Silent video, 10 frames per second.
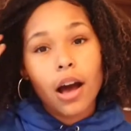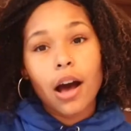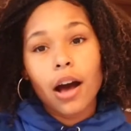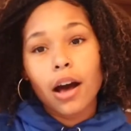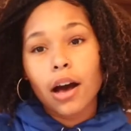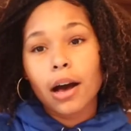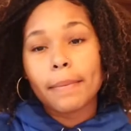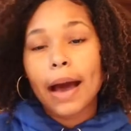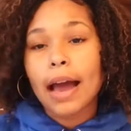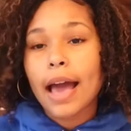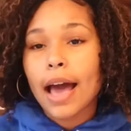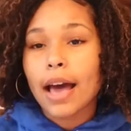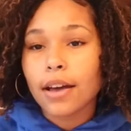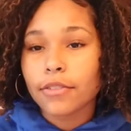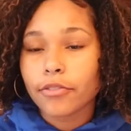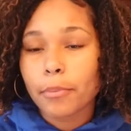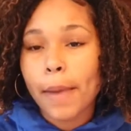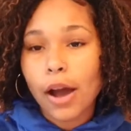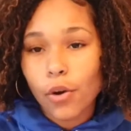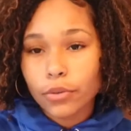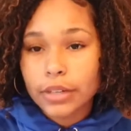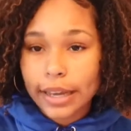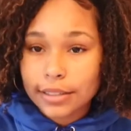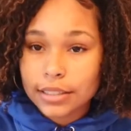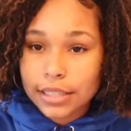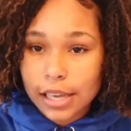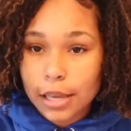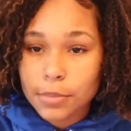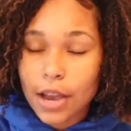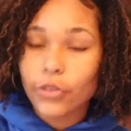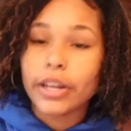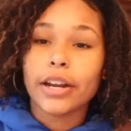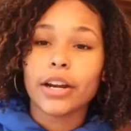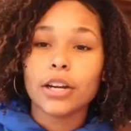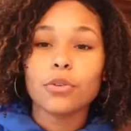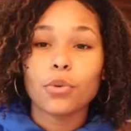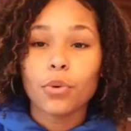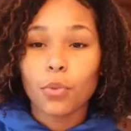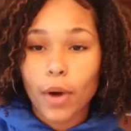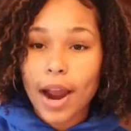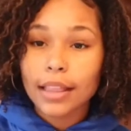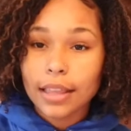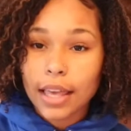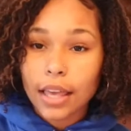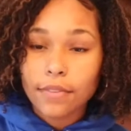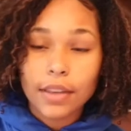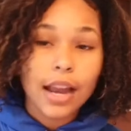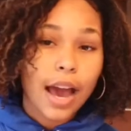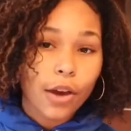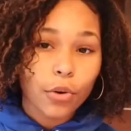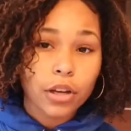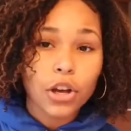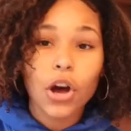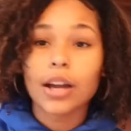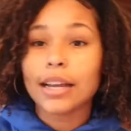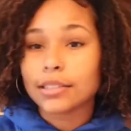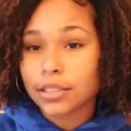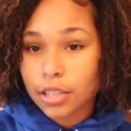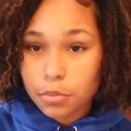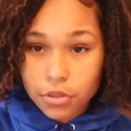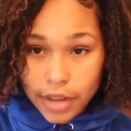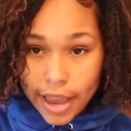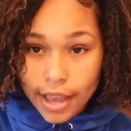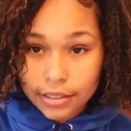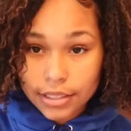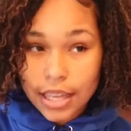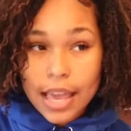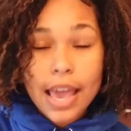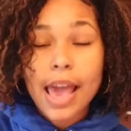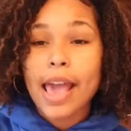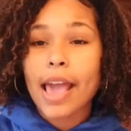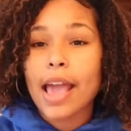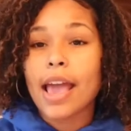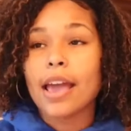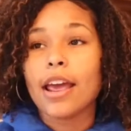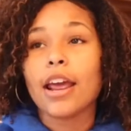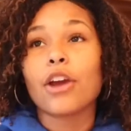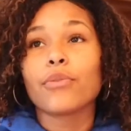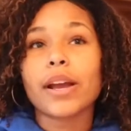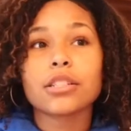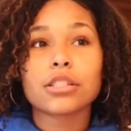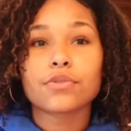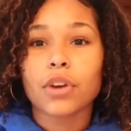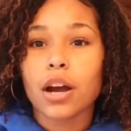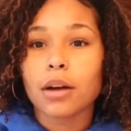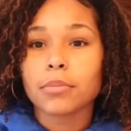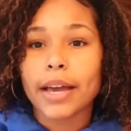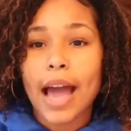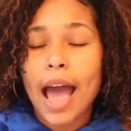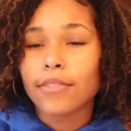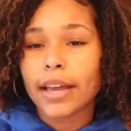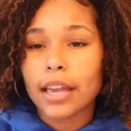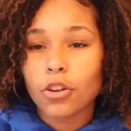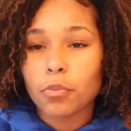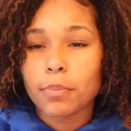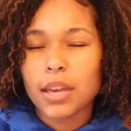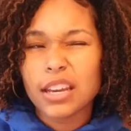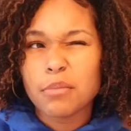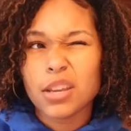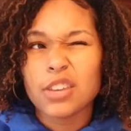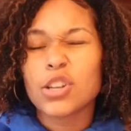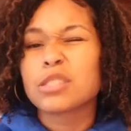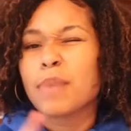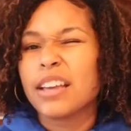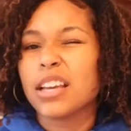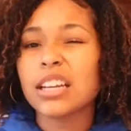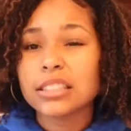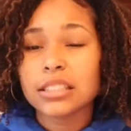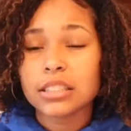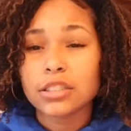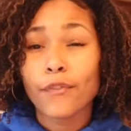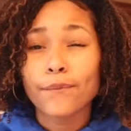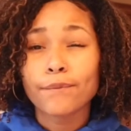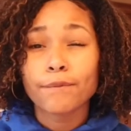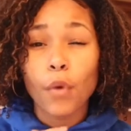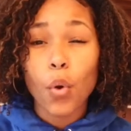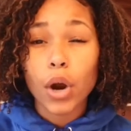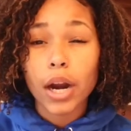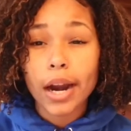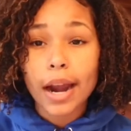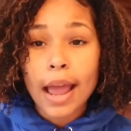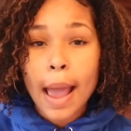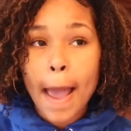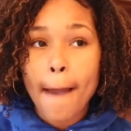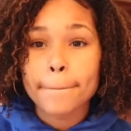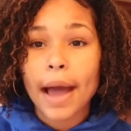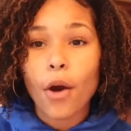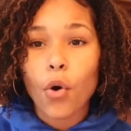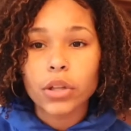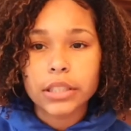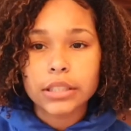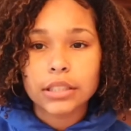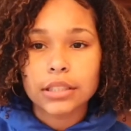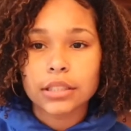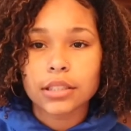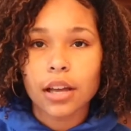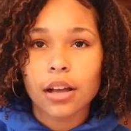I have my own dance team down here where I live in Iowa called Essence W Dance. And it ranges from like, I have like itty bitty ones. My youngest is 4 and my oldest is